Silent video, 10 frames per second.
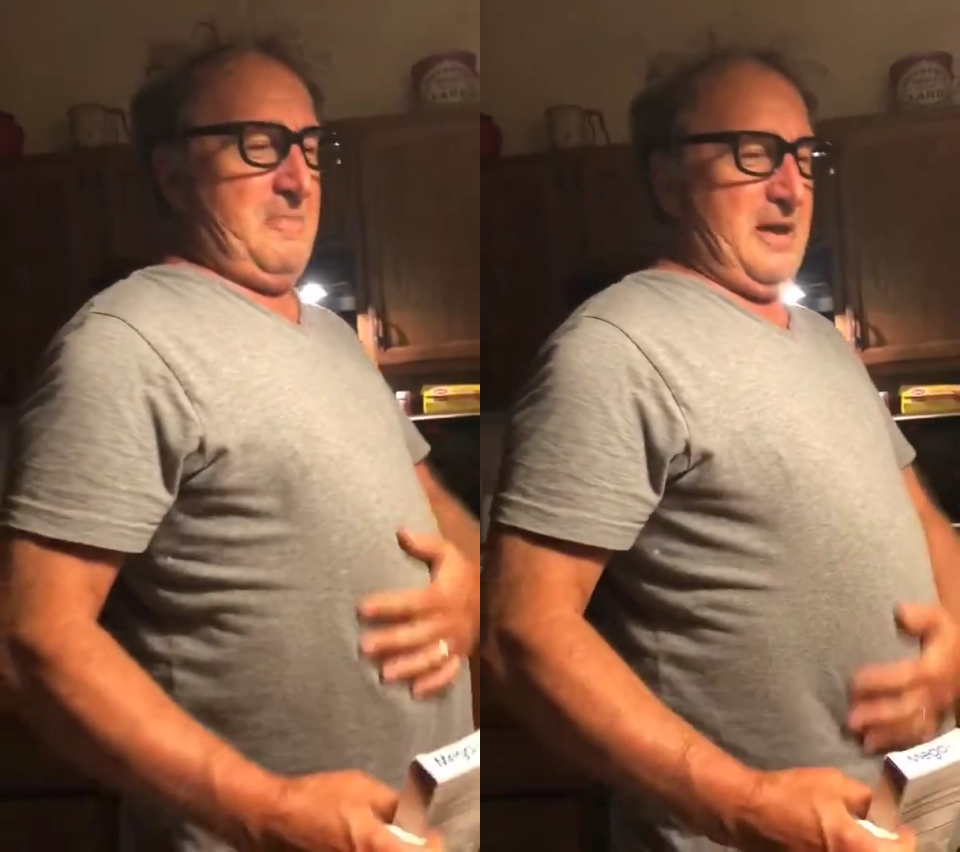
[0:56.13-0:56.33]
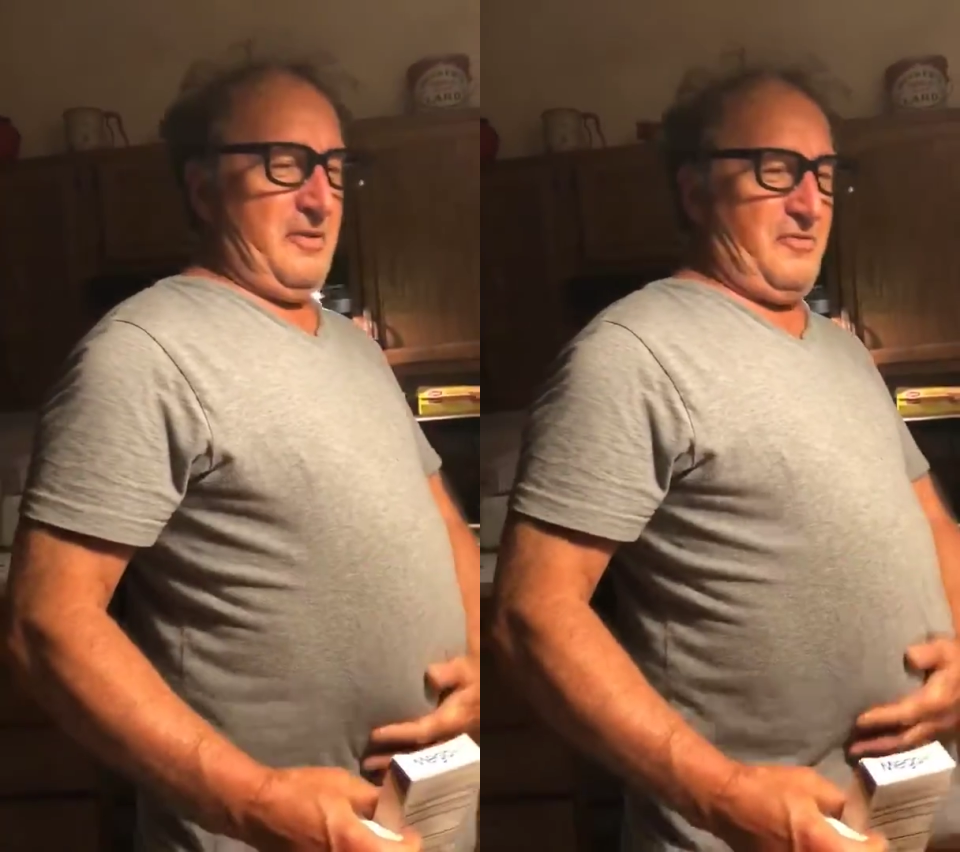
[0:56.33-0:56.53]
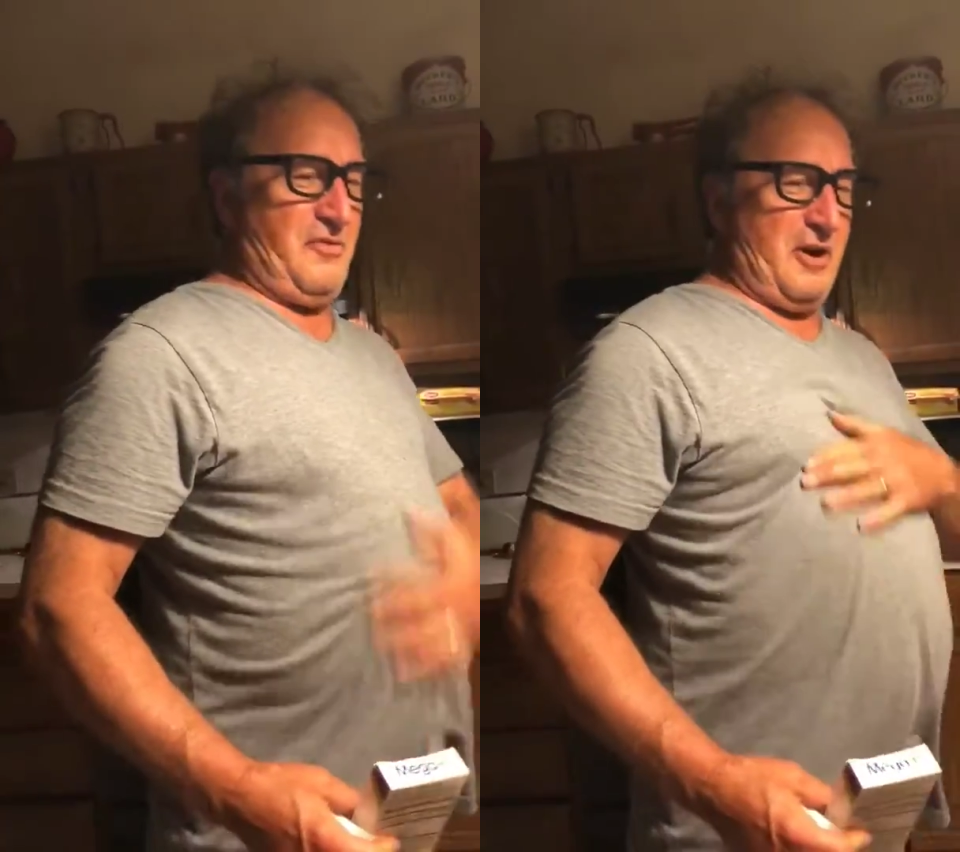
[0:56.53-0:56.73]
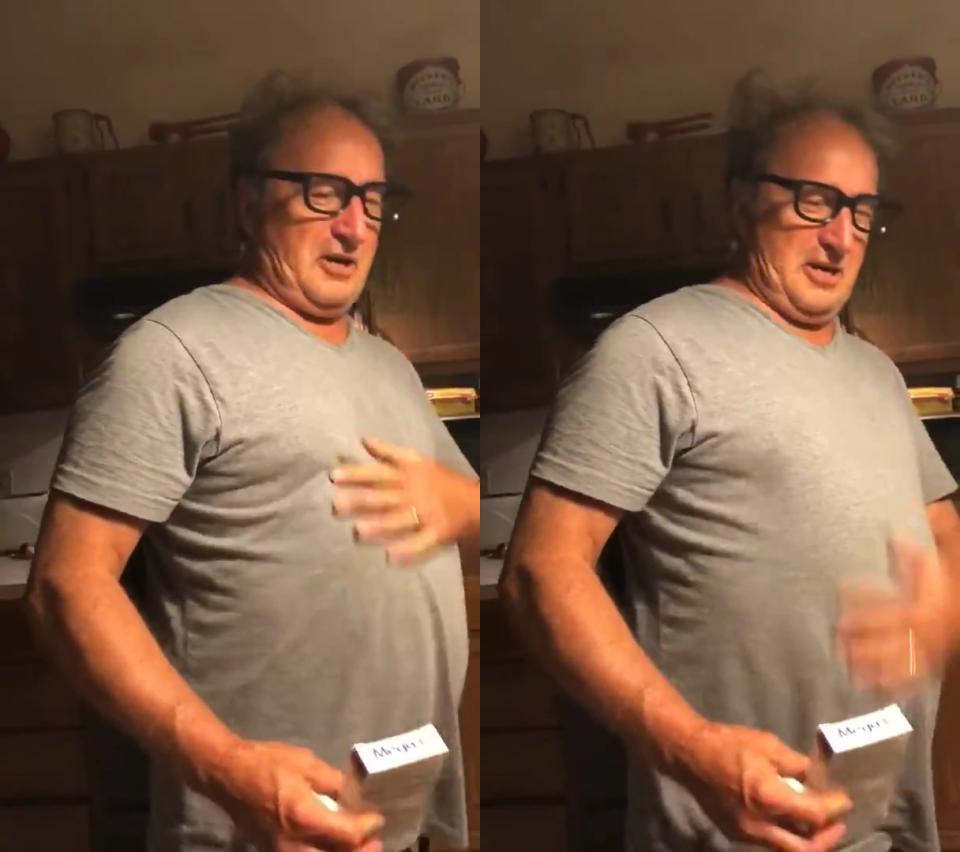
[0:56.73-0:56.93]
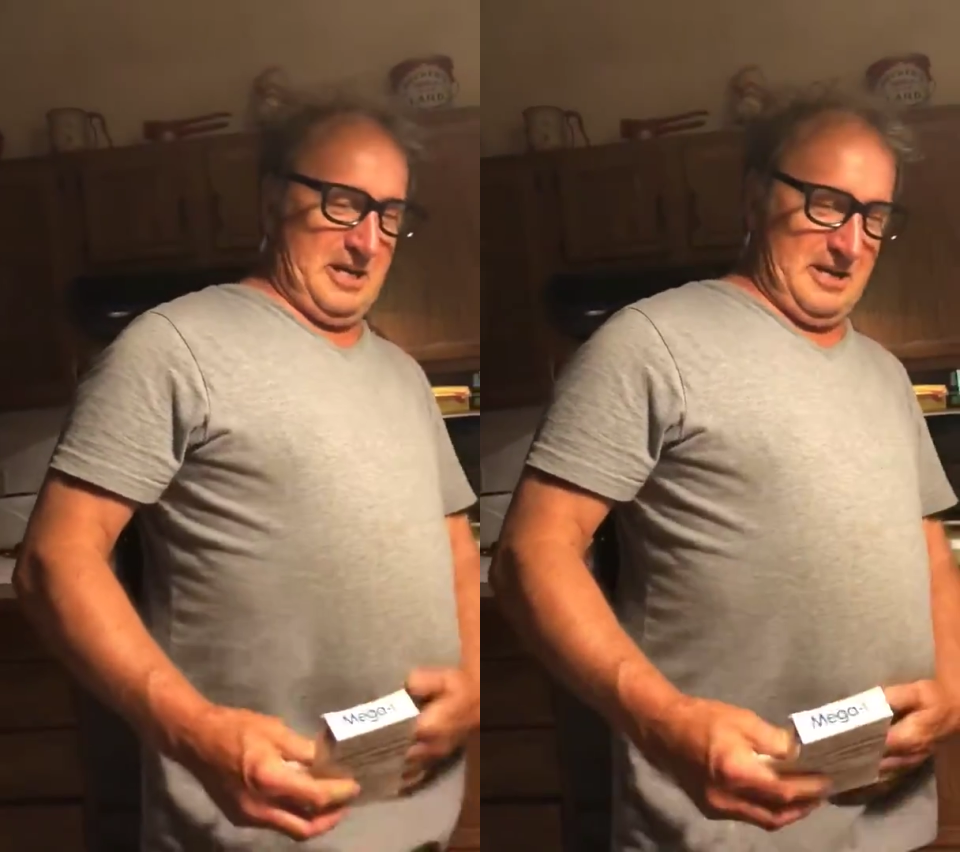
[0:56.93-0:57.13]
man. Suck
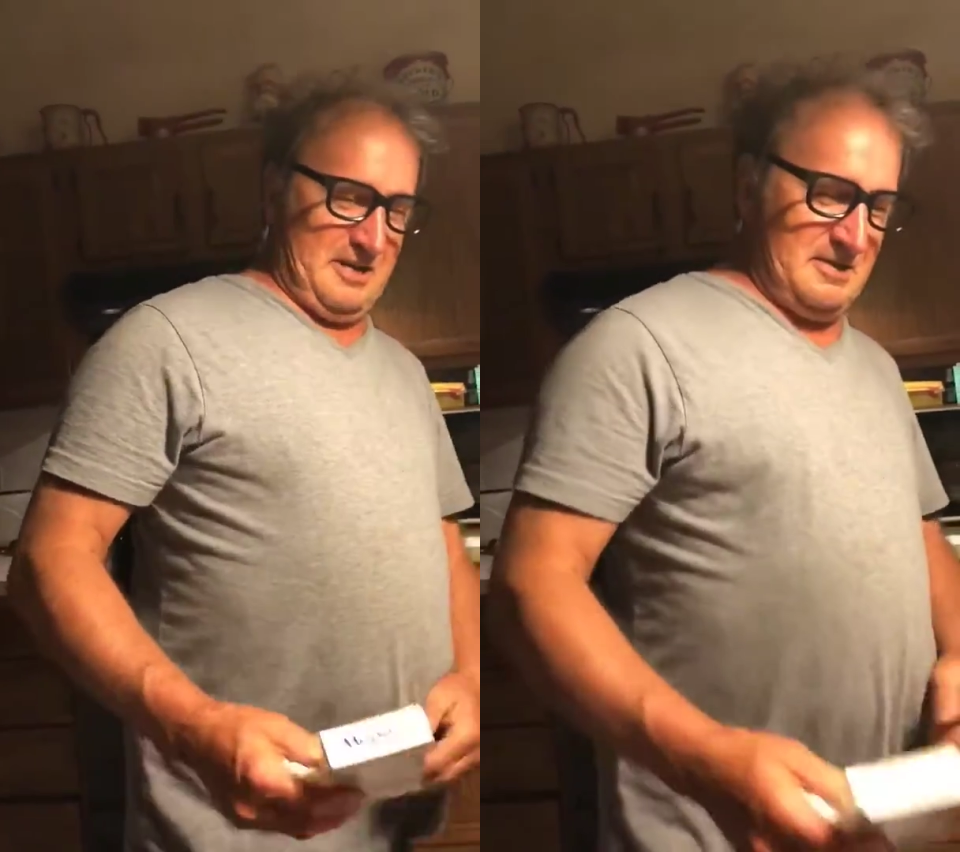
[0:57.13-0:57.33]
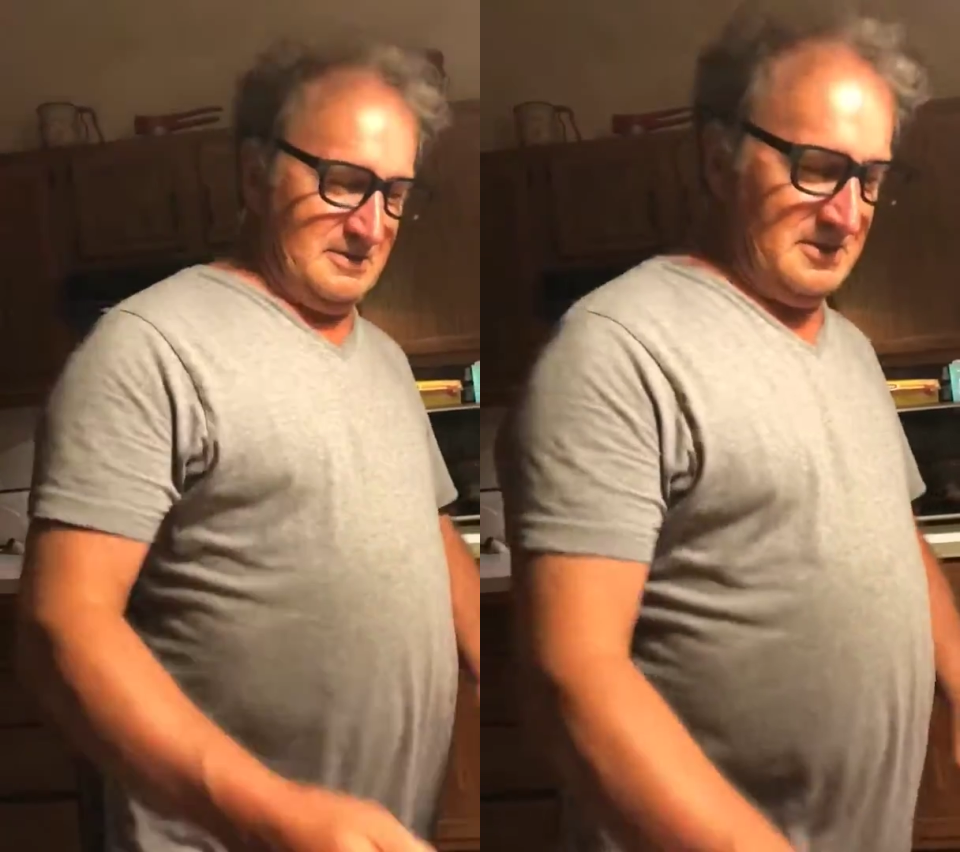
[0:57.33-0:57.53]
it in. Have you been